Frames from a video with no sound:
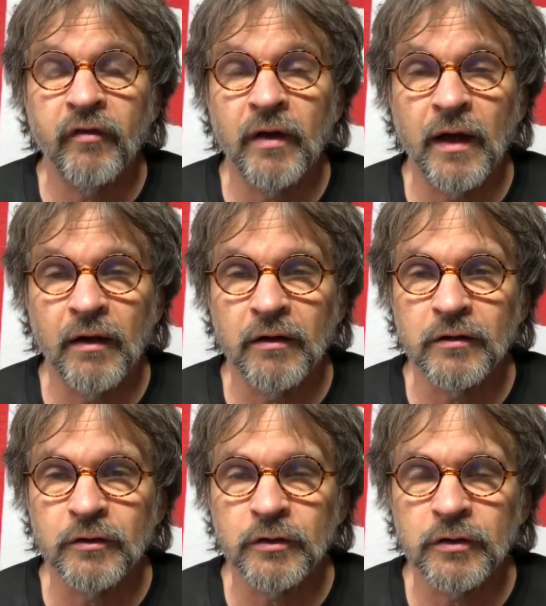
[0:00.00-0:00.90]

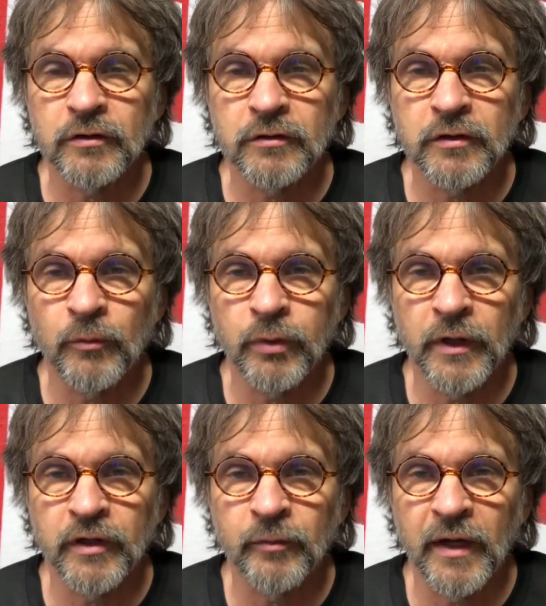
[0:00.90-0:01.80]
how
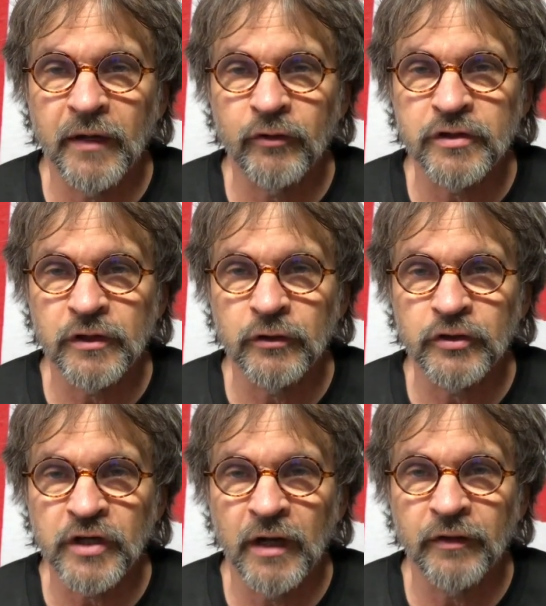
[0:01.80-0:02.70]
complained about every single
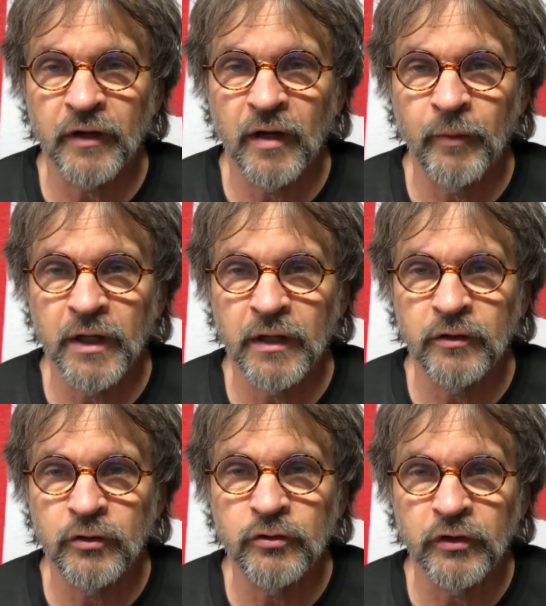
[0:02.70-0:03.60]
shot that I made
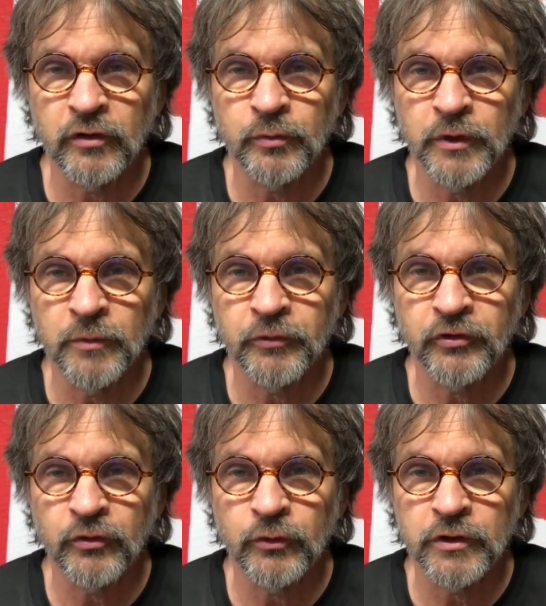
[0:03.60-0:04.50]
using the
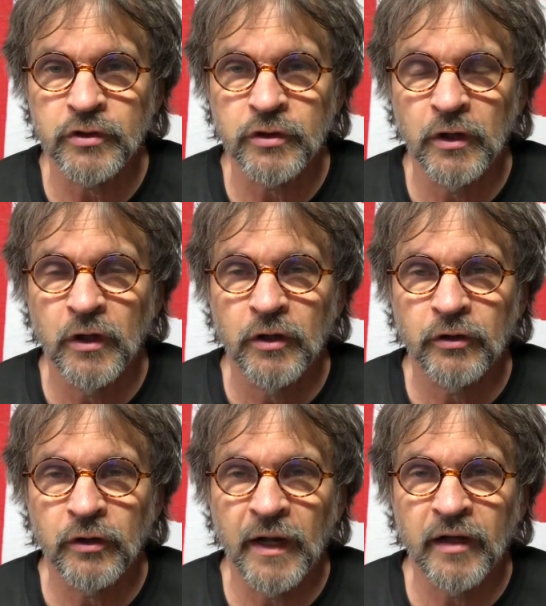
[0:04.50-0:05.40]
pips, which
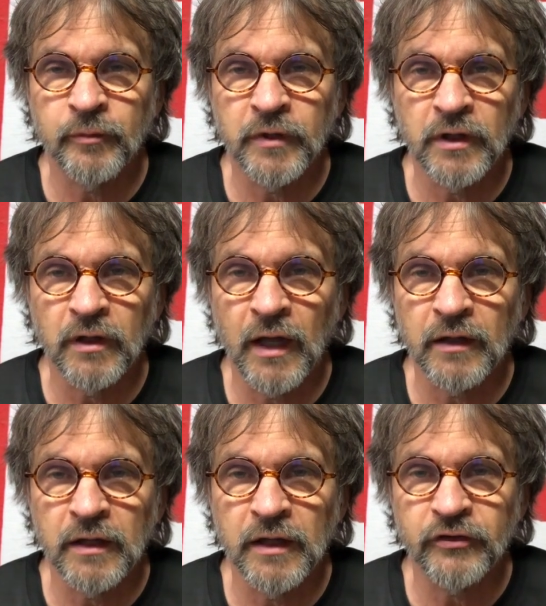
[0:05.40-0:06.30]
turned out to be a
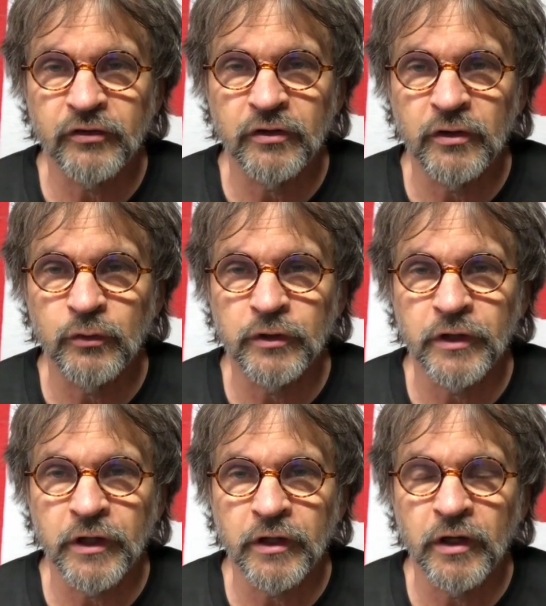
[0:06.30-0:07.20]
lot less than you would
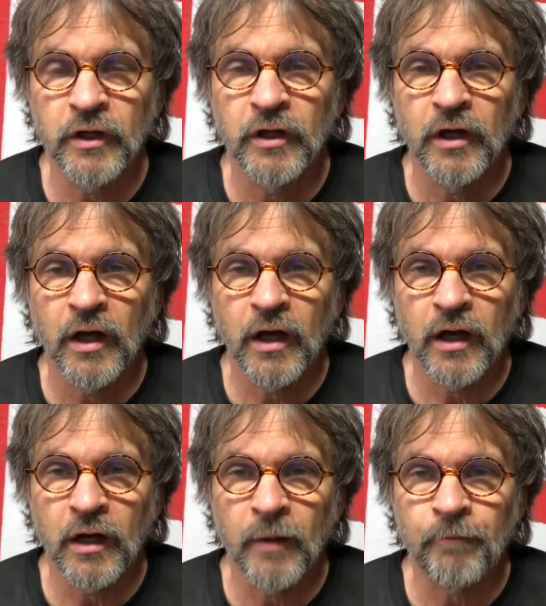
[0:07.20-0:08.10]
think.
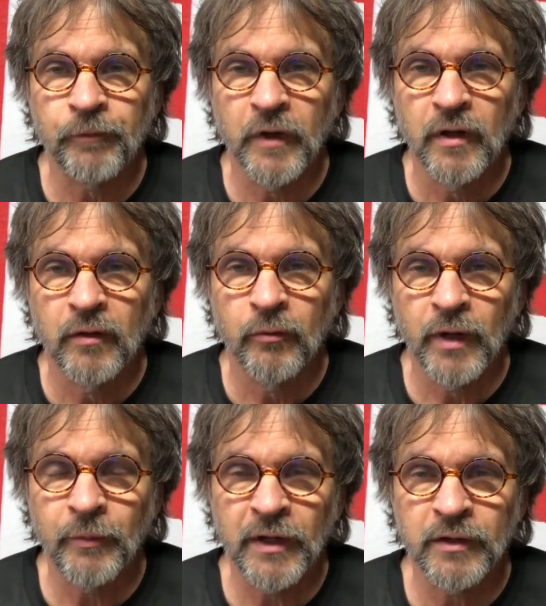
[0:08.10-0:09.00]
But
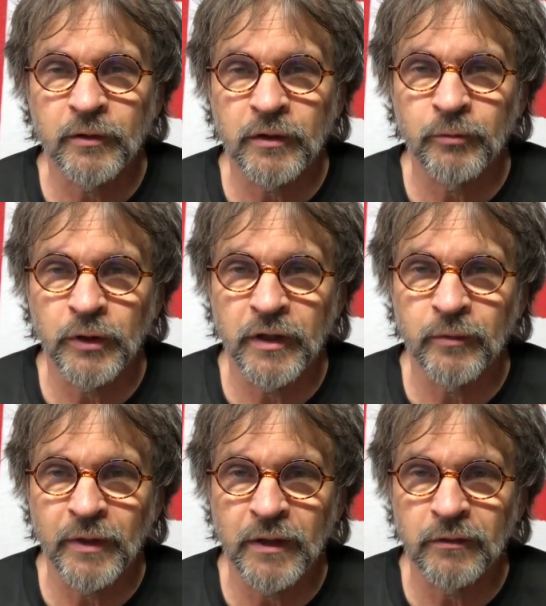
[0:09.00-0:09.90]
I'm not going to complain
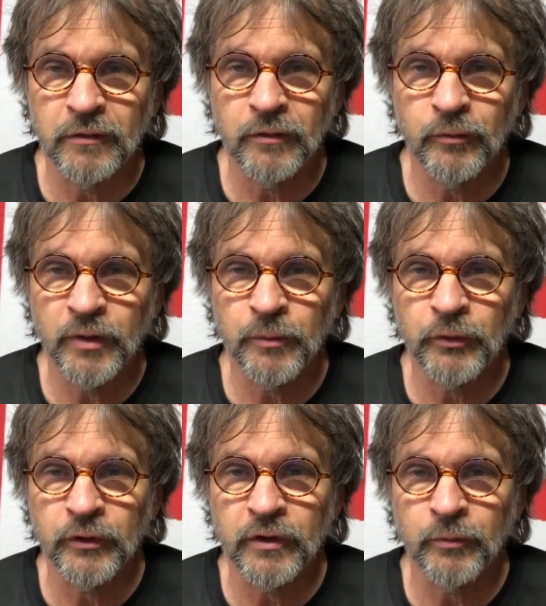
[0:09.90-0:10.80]
about people
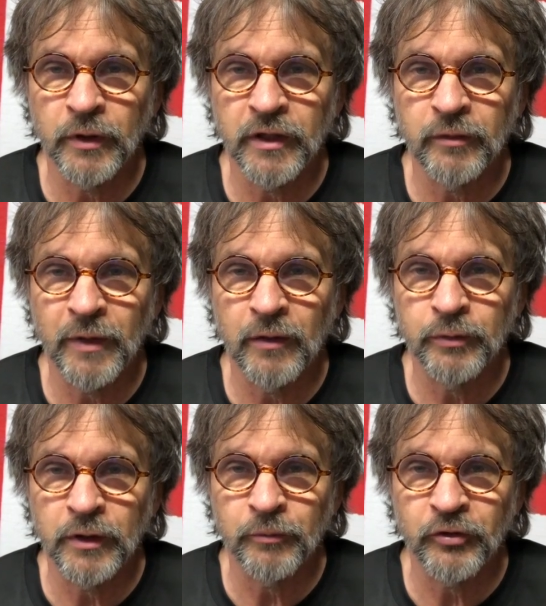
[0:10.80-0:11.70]
that complain about
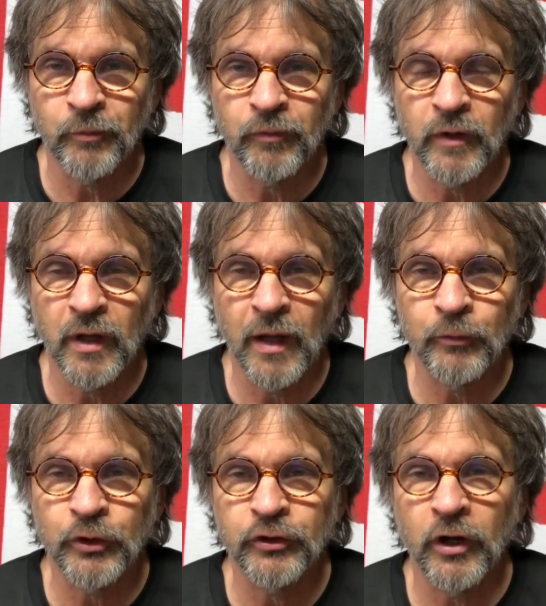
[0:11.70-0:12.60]
pips. I'm
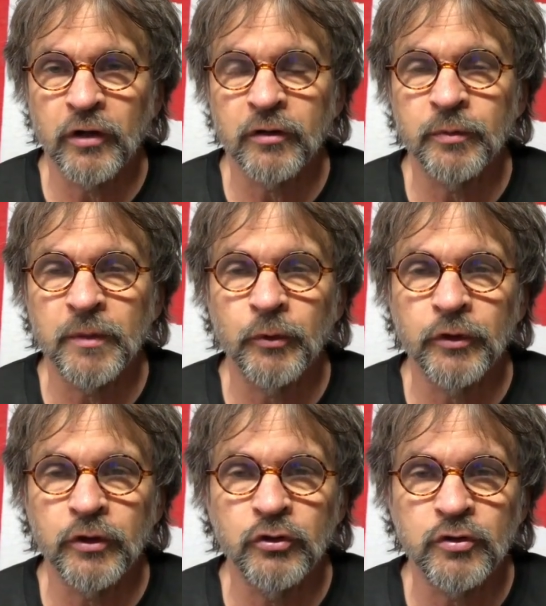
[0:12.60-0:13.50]
going to talk to the people
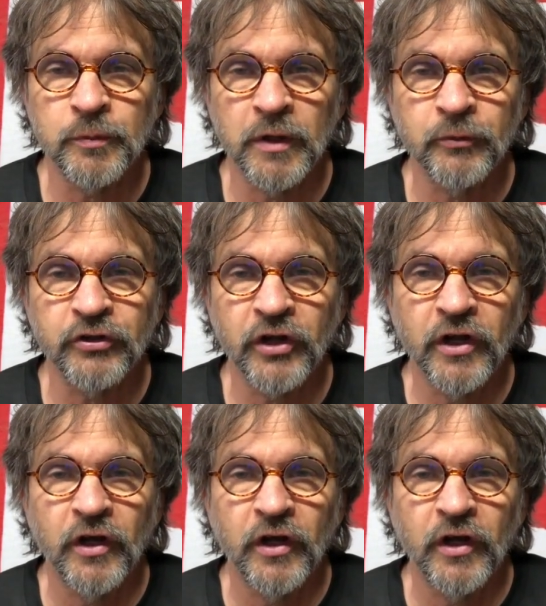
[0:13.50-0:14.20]
that use pips